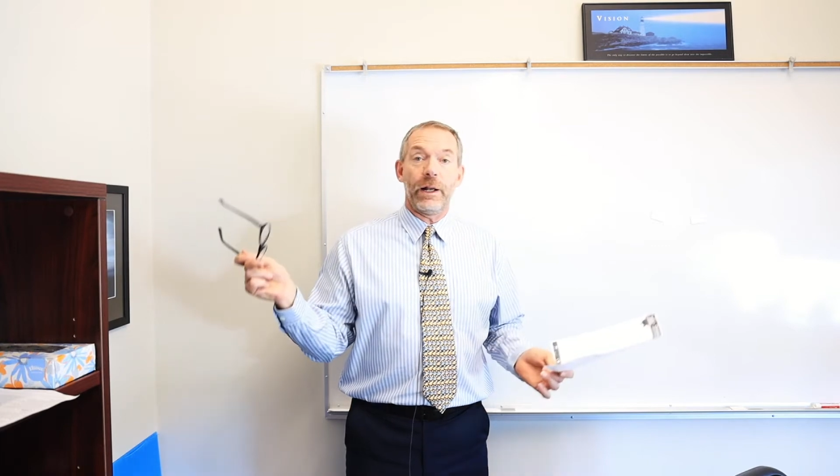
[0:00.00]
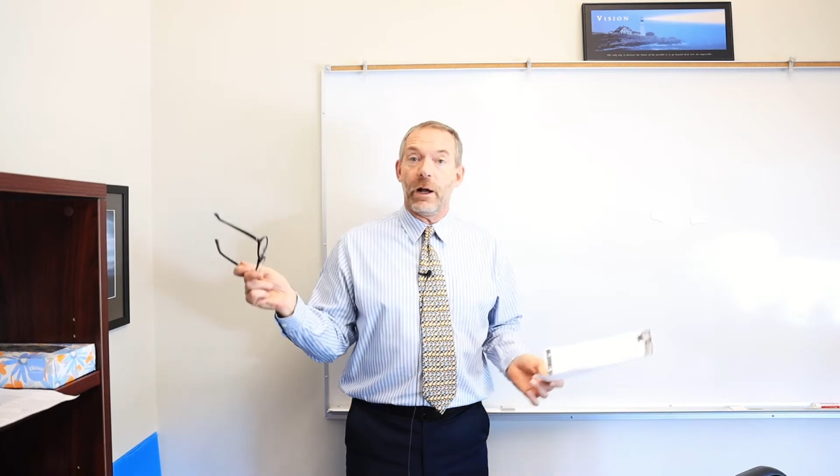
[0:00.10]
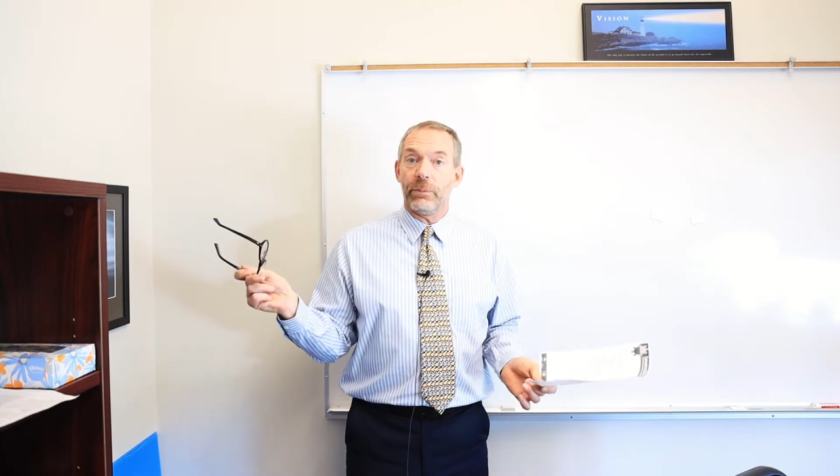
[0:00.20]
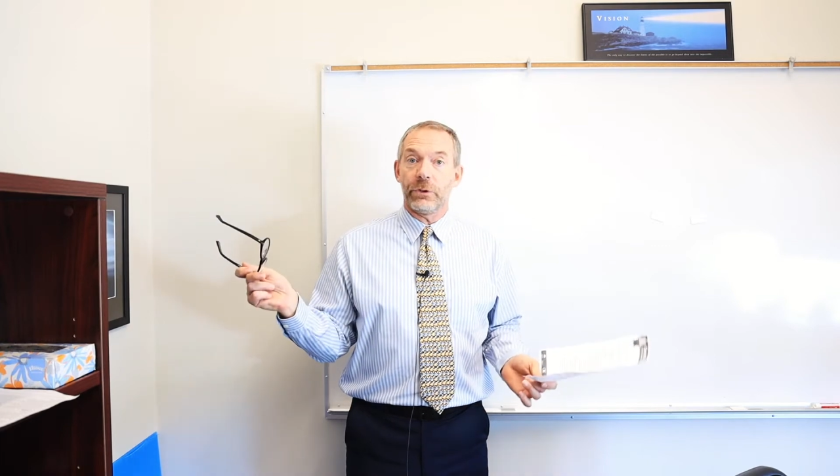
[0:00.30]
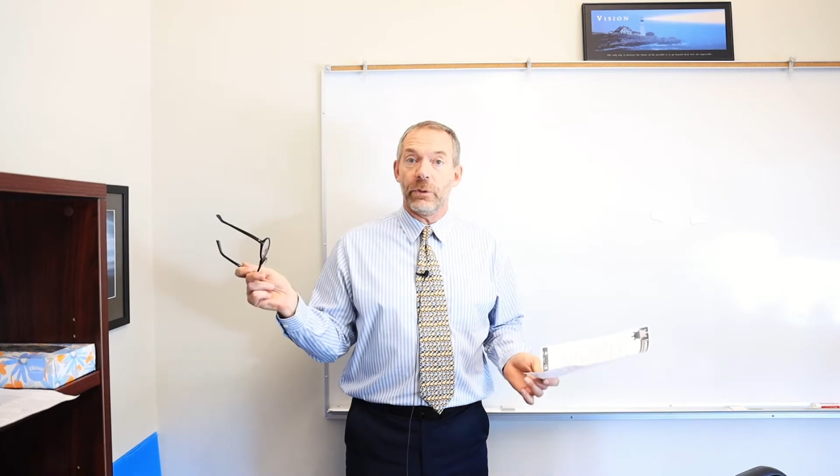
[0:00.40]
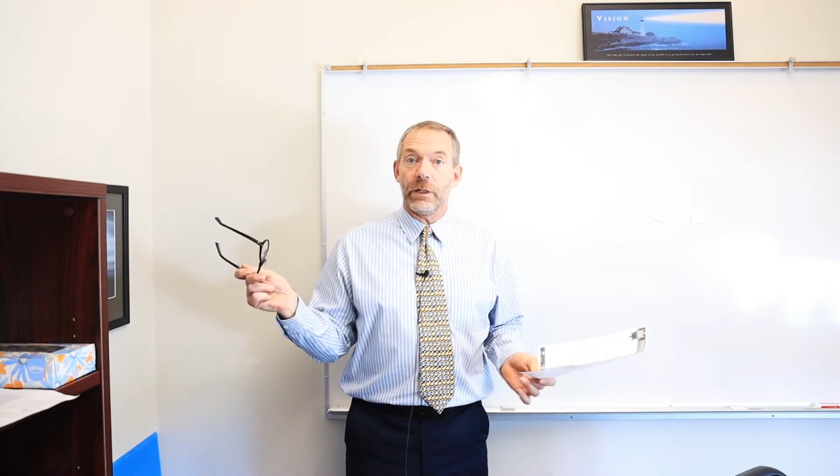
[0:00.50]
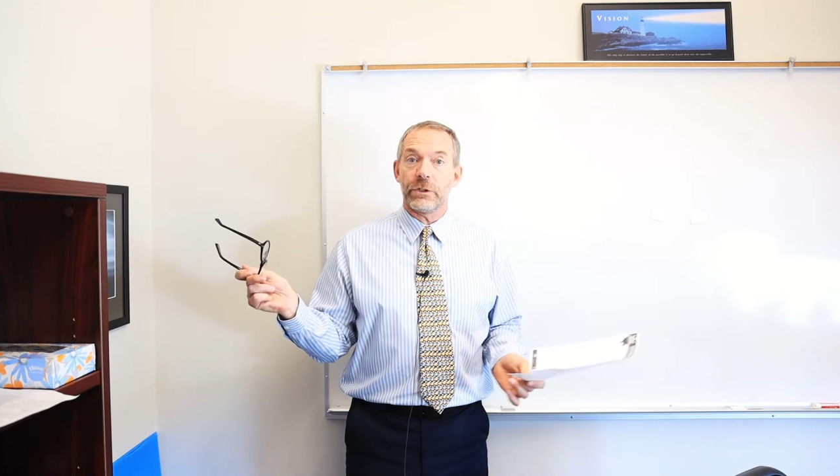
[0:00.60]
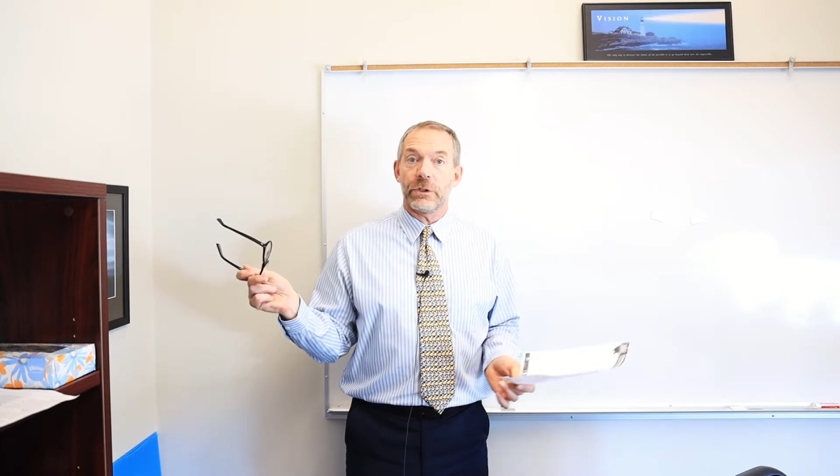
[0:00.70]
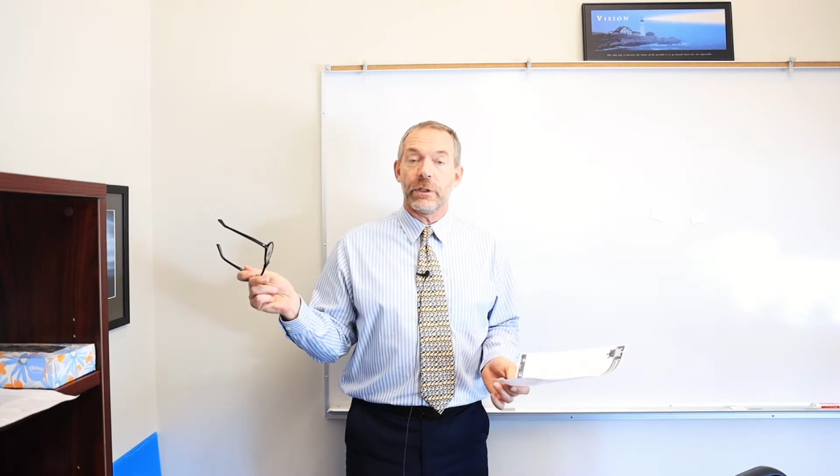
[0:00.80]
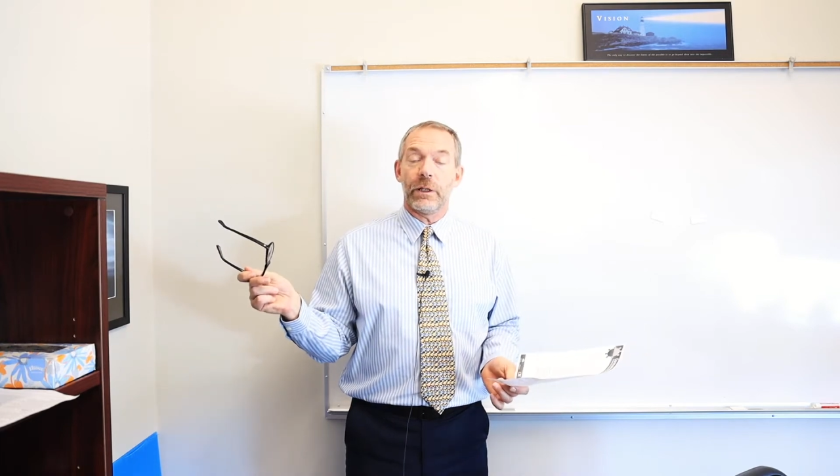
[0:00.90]
help to
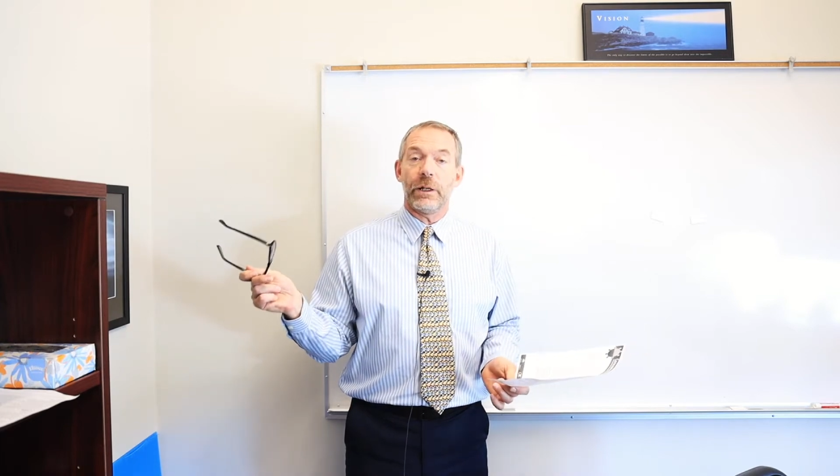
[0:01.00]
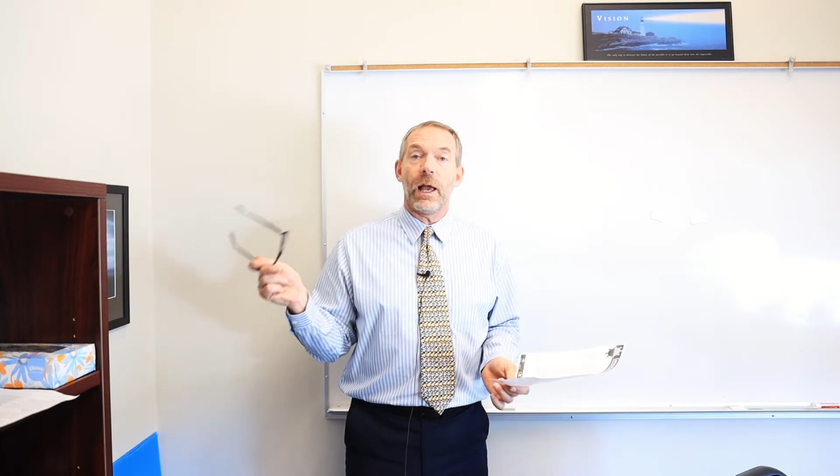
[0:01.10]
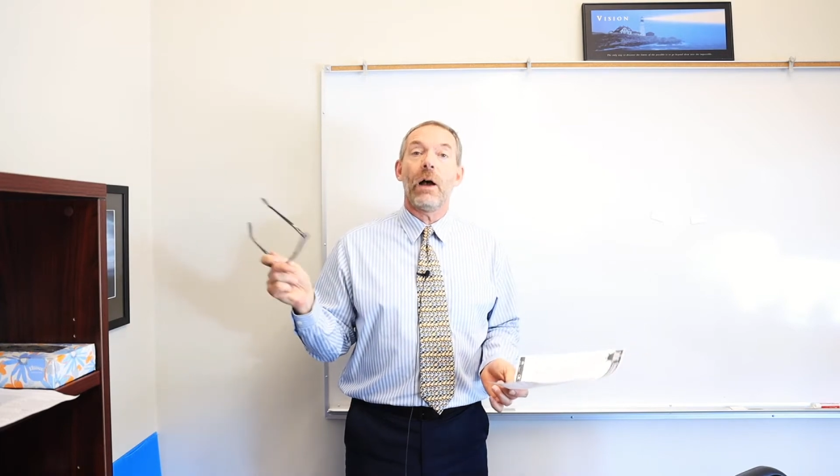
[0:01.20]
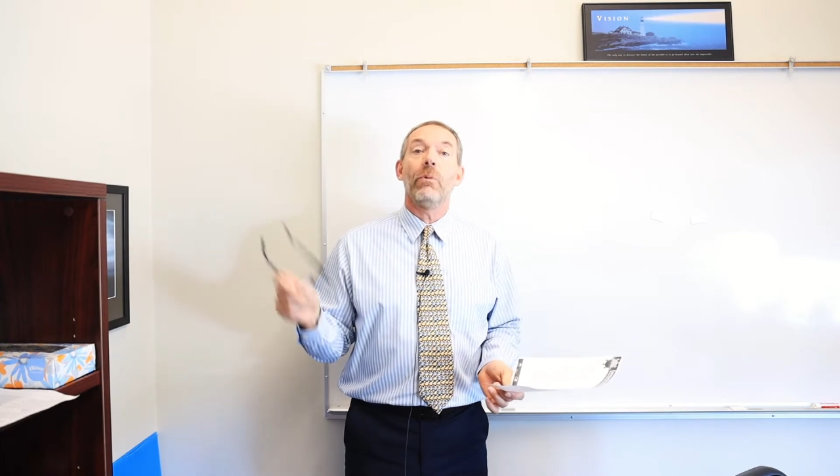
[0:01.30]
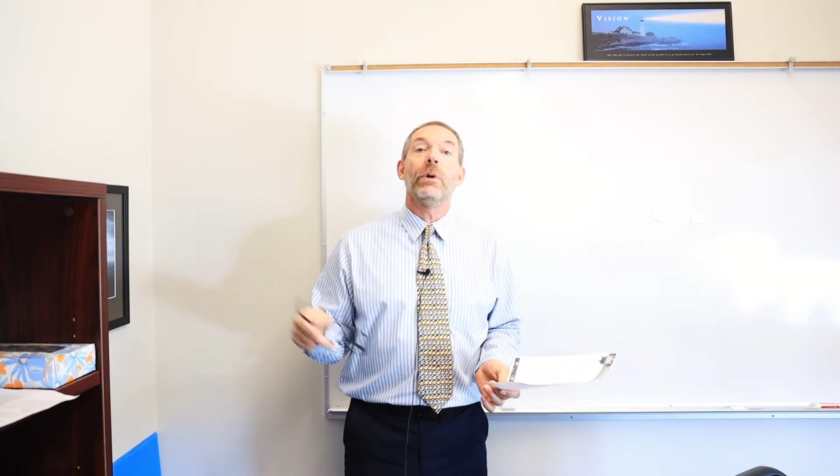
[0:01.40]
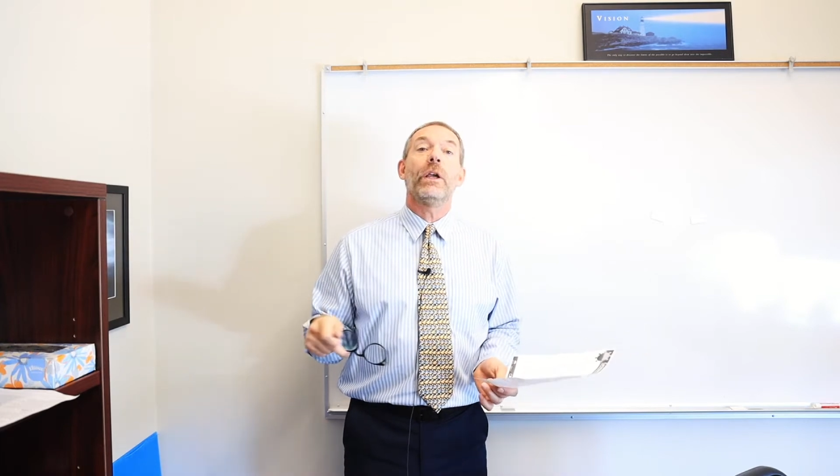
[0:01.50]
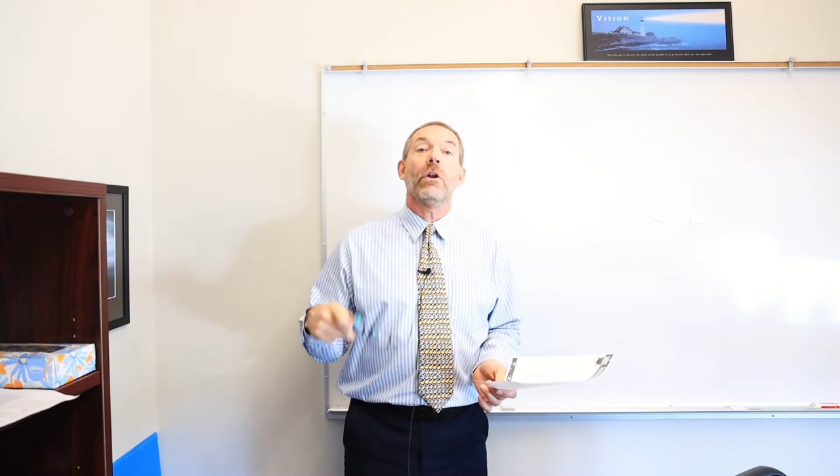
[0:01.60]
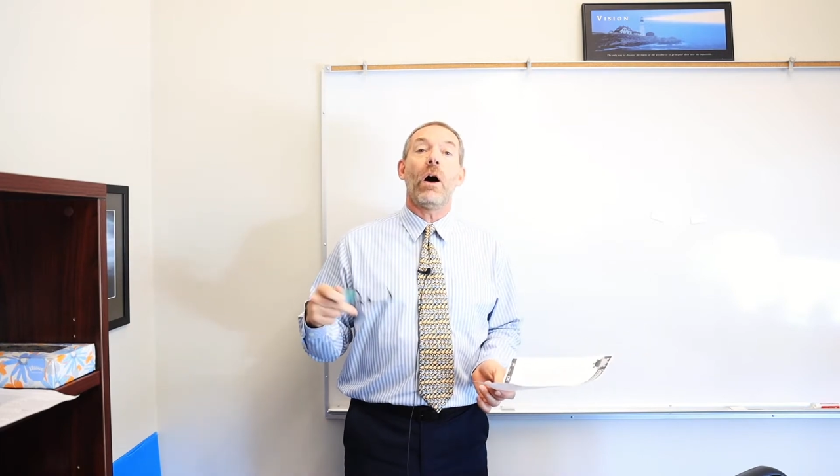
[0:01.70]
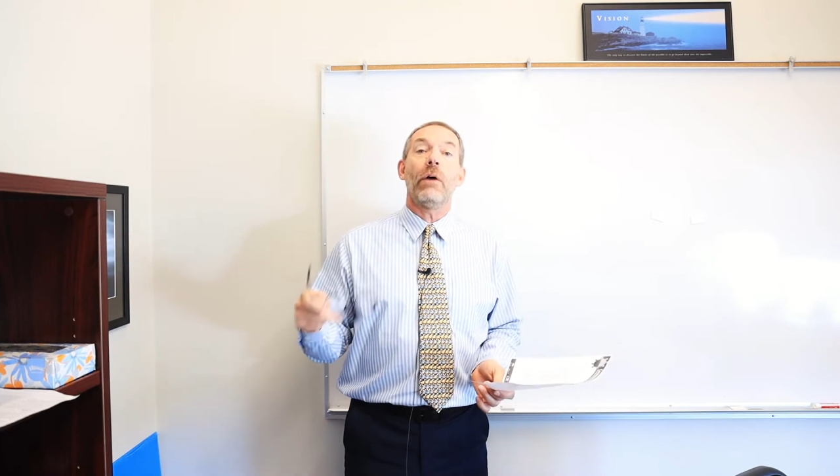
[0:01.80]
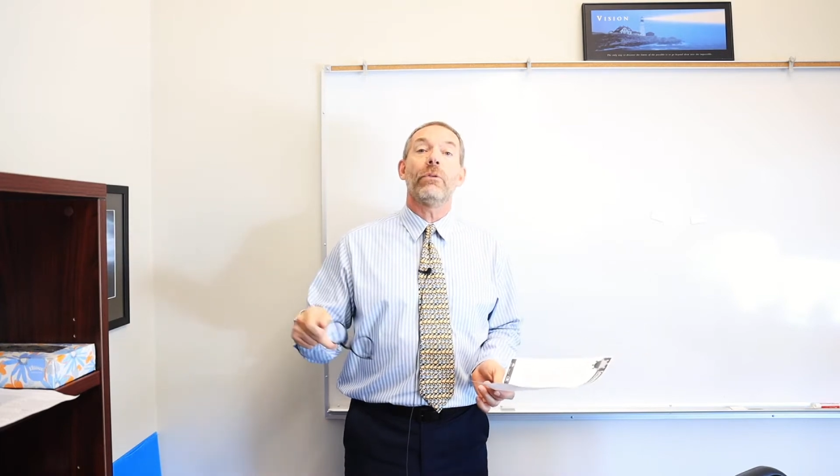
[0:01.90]
us so that now we can
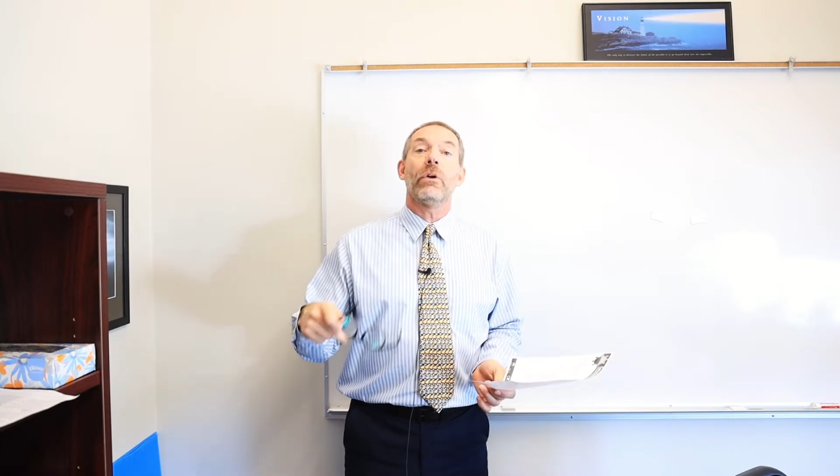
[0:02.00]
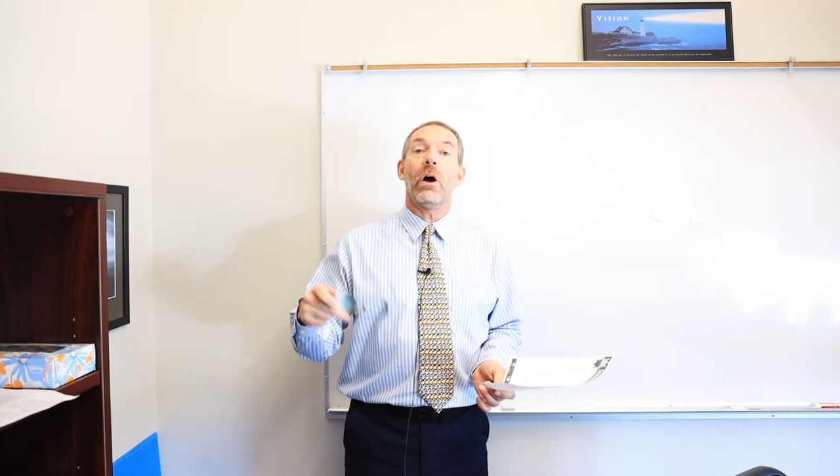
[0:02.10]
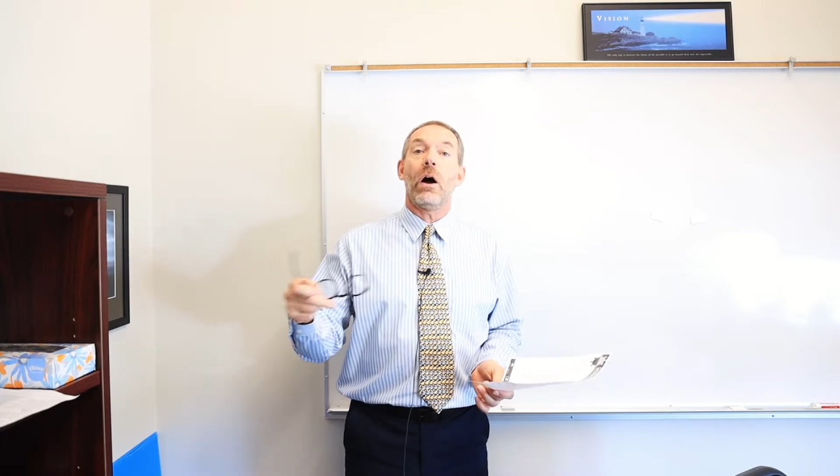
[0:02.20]
offer a